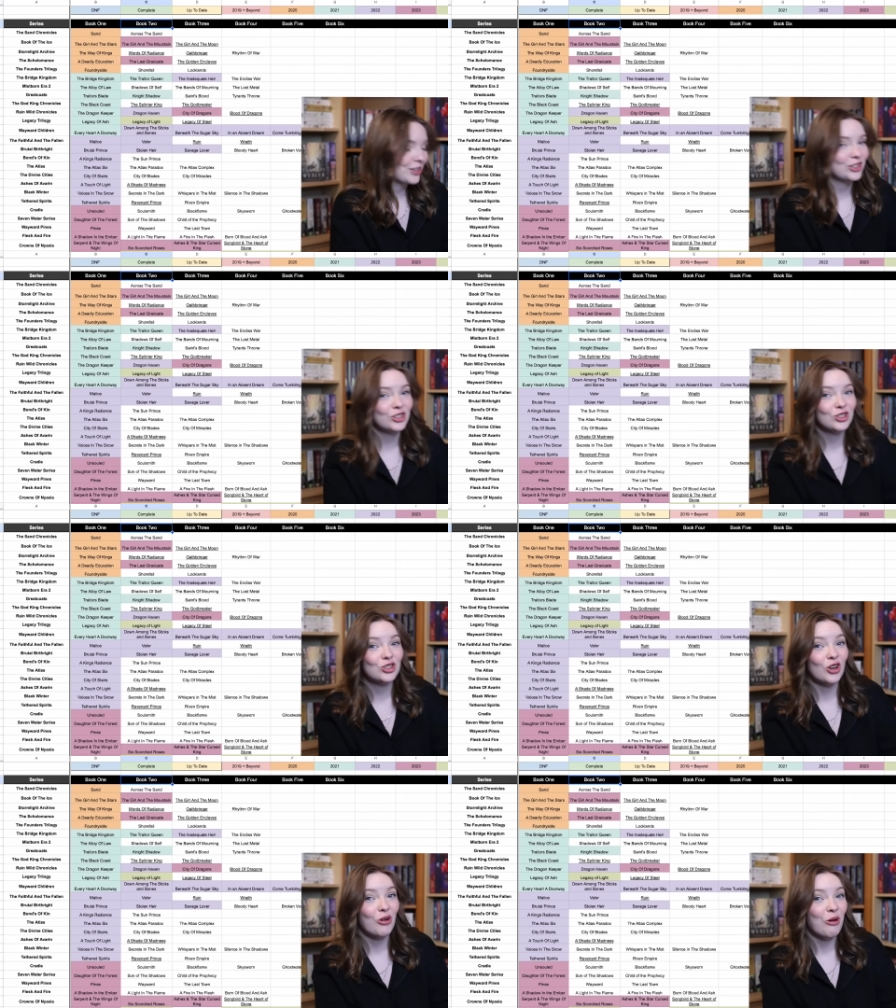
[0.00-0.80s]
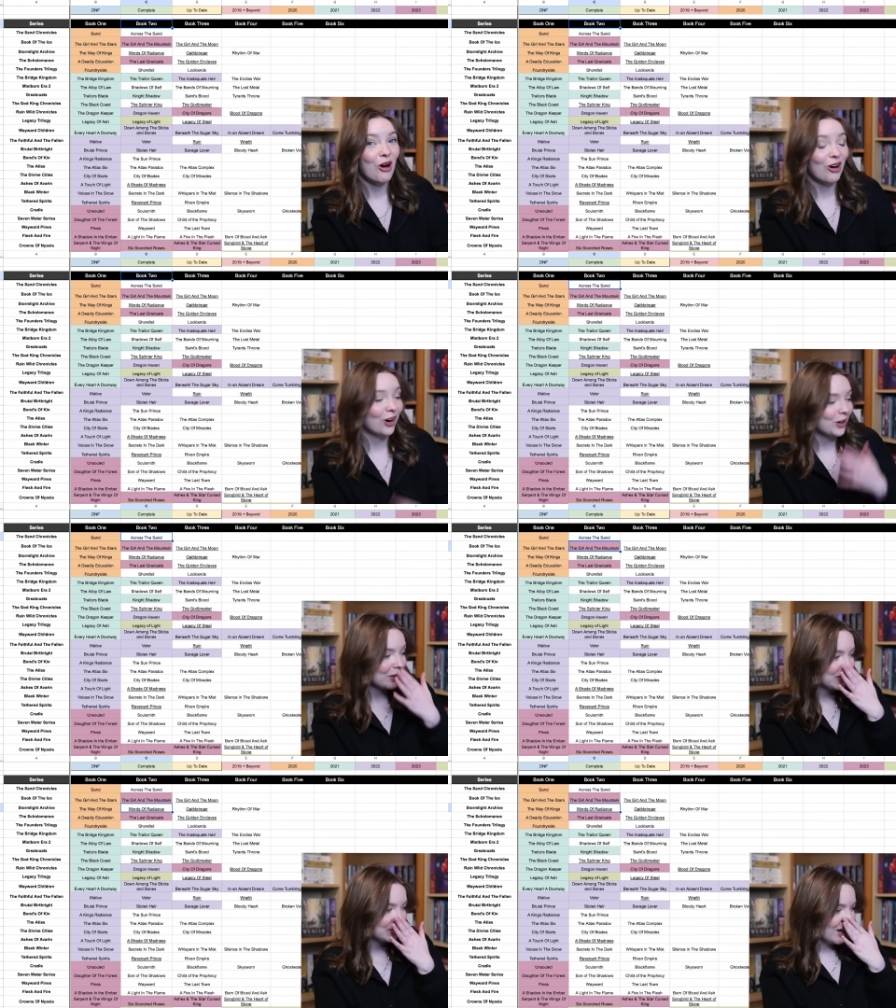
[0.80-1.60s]
This is so
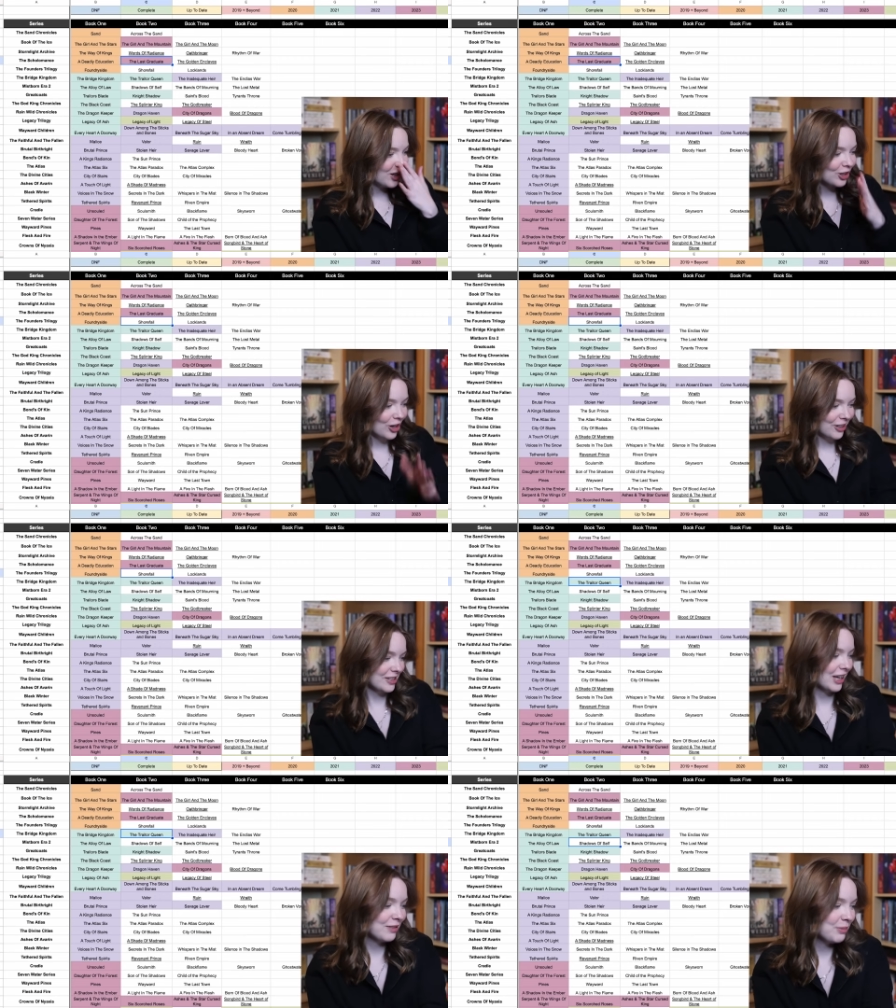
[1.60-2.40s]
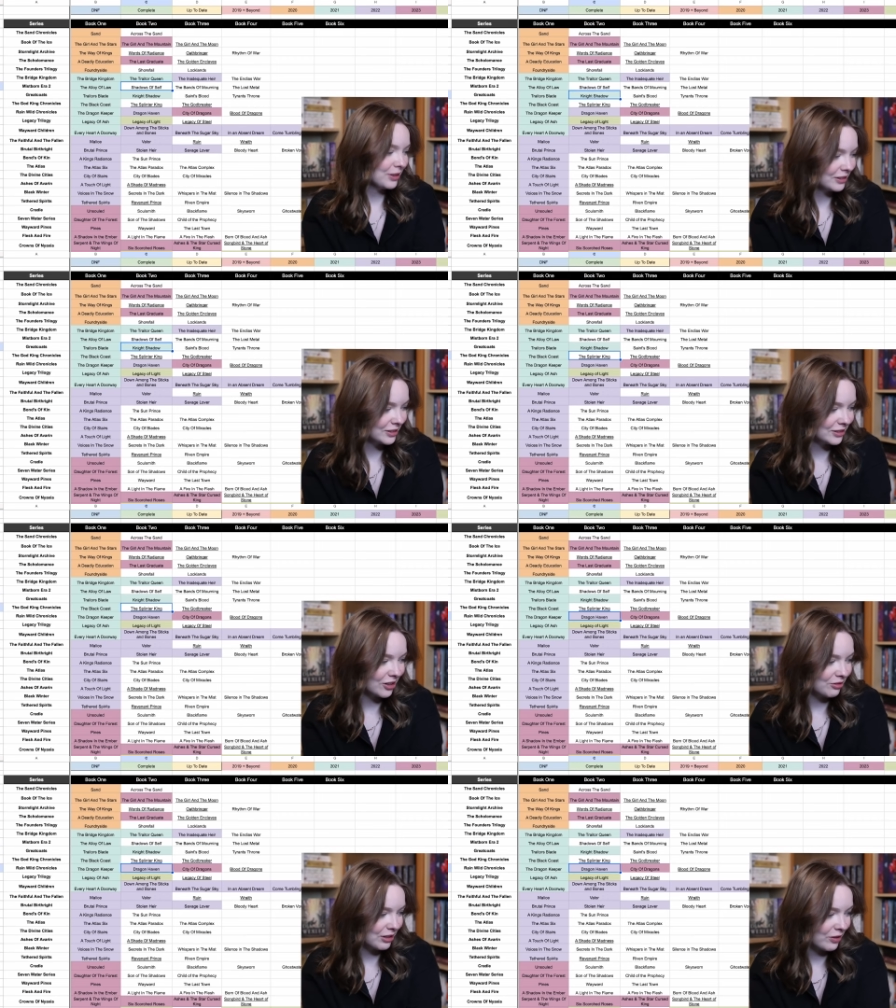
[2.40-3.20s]
hard. A lot of the second books
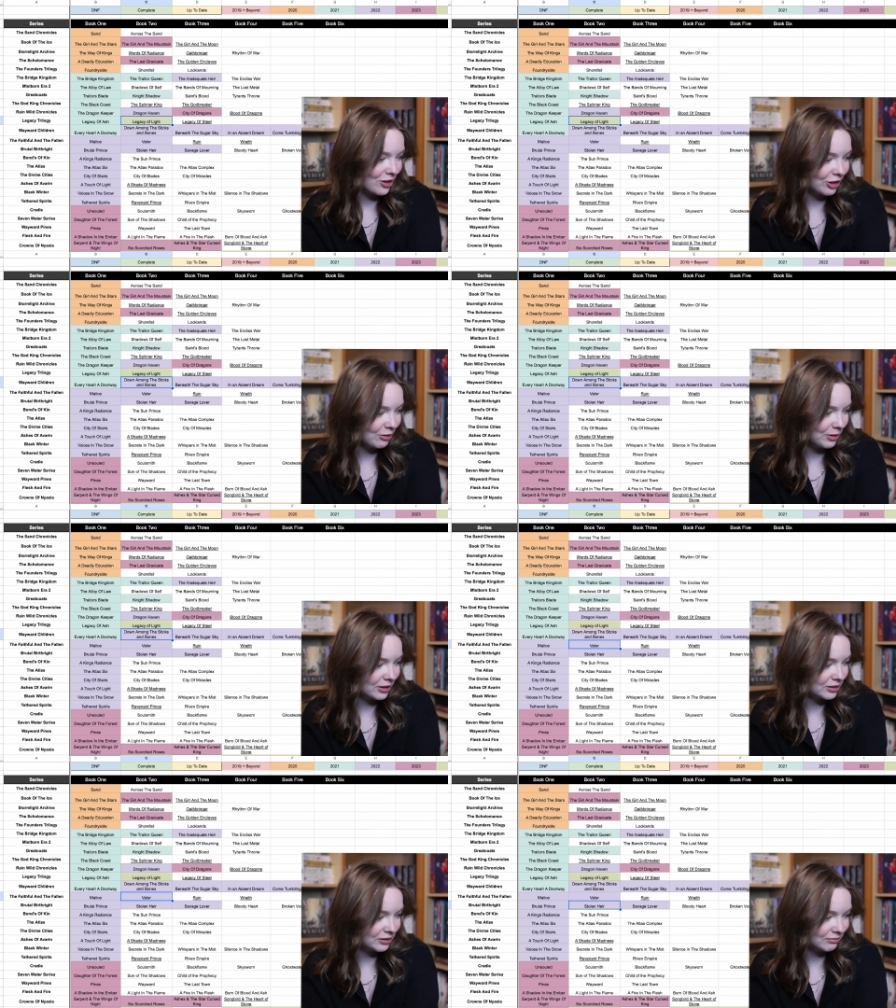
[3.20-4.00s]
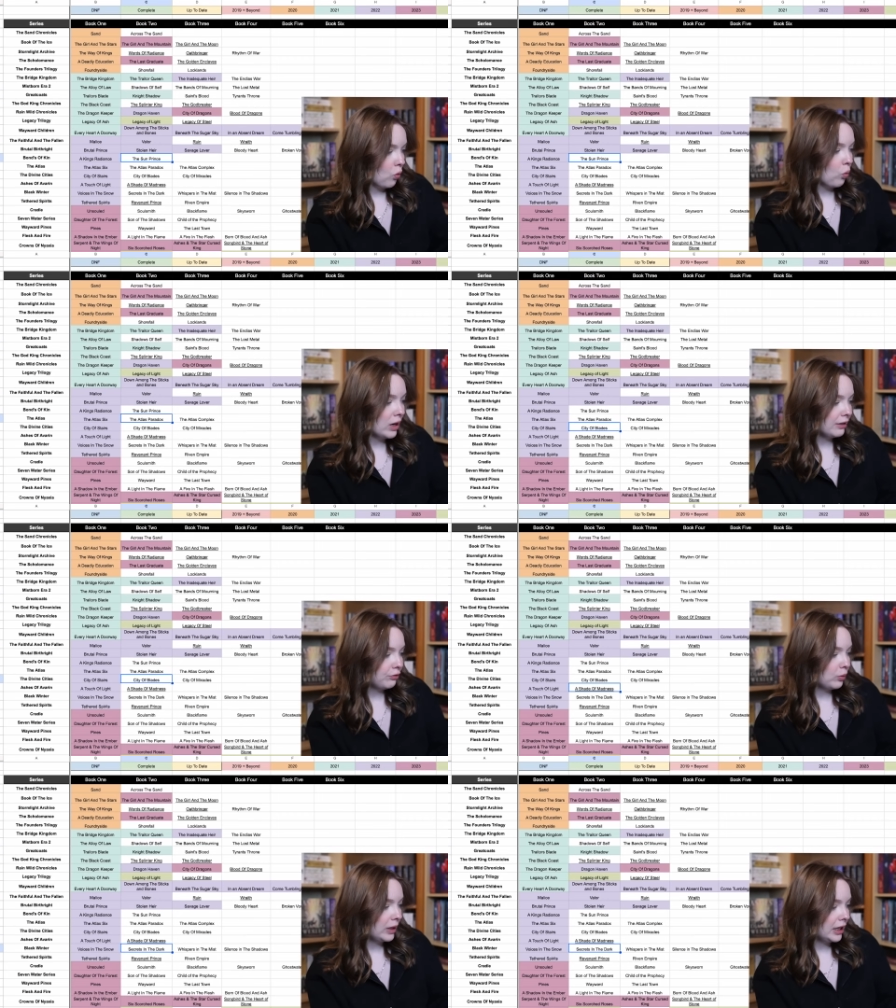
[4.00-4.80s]
don't have audiobooks. What
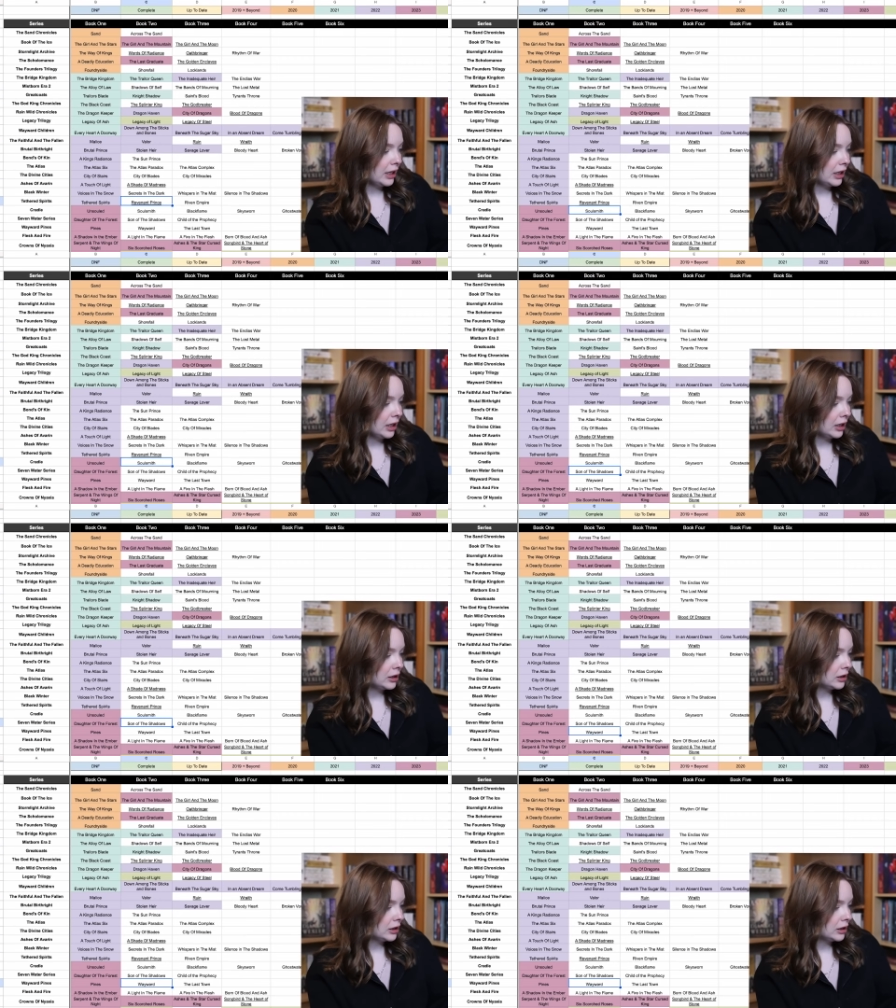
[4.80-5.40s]
if we